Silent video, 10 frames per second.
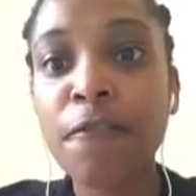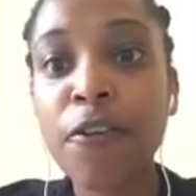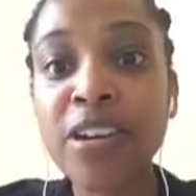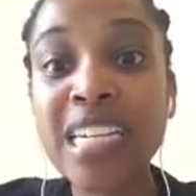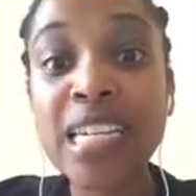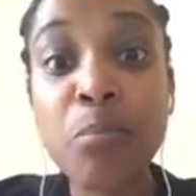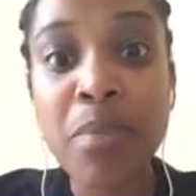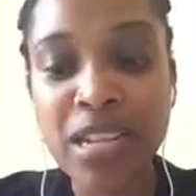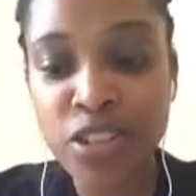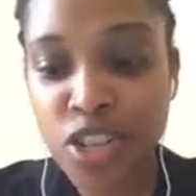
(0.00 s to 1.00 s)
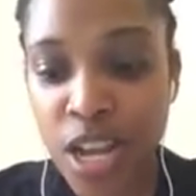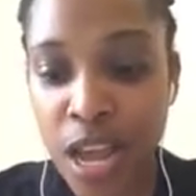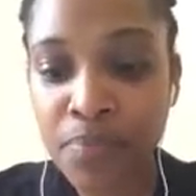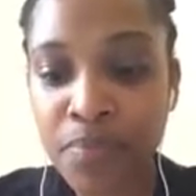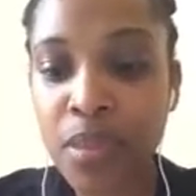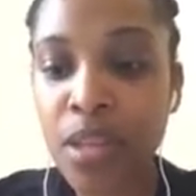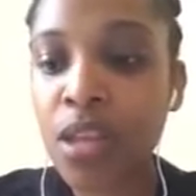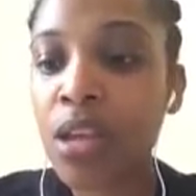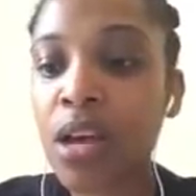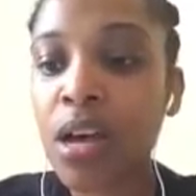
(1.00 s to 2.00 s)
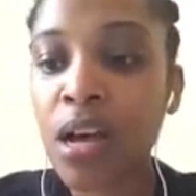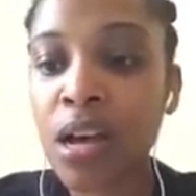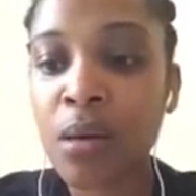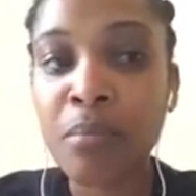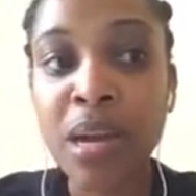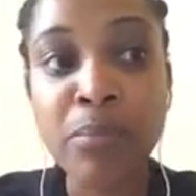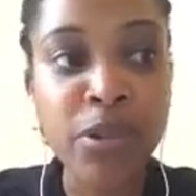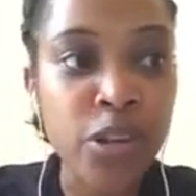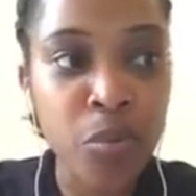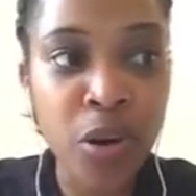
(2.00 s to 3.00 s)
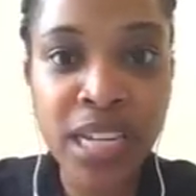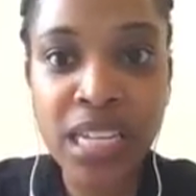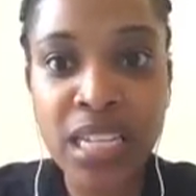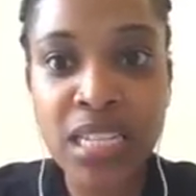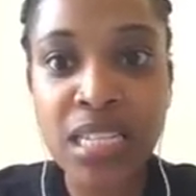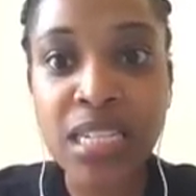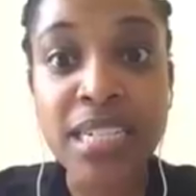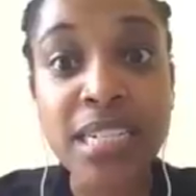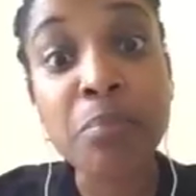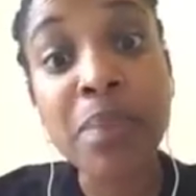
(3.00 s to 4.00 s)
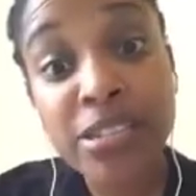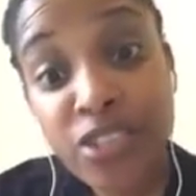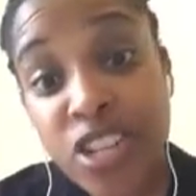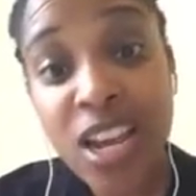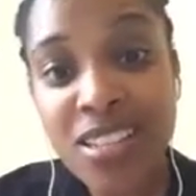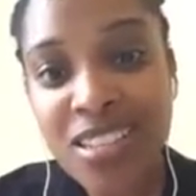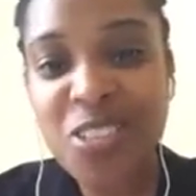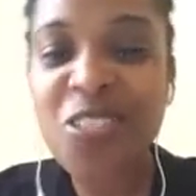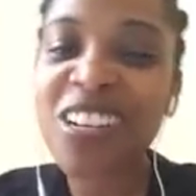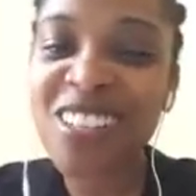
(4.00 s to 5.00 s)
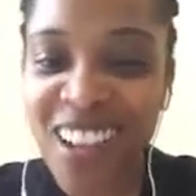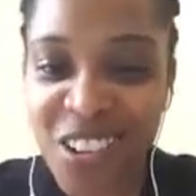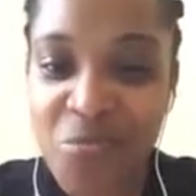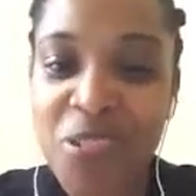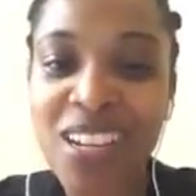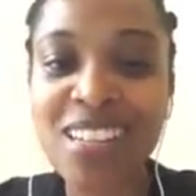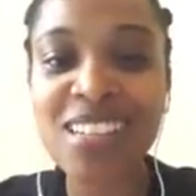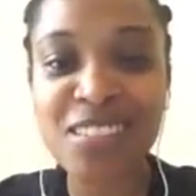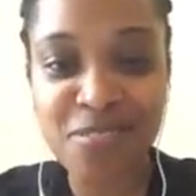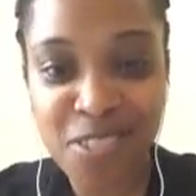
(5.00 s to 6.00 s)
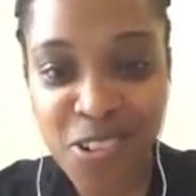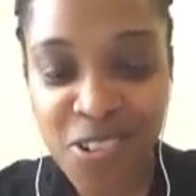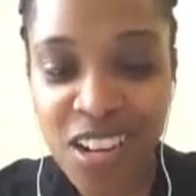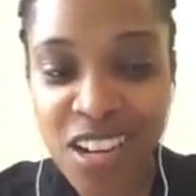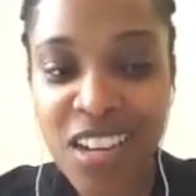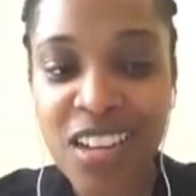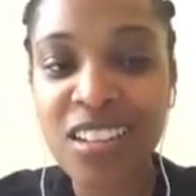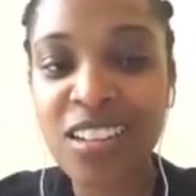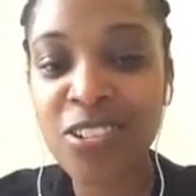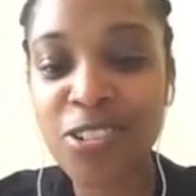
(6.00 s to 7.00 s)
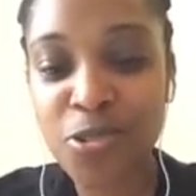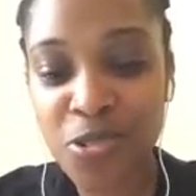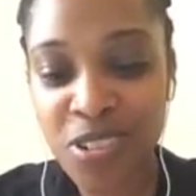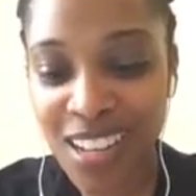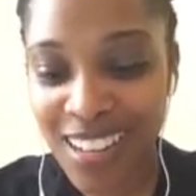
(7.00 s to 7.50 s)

For dementia, my mnemonic is dementias. So I hope you're getting the flow, you know, to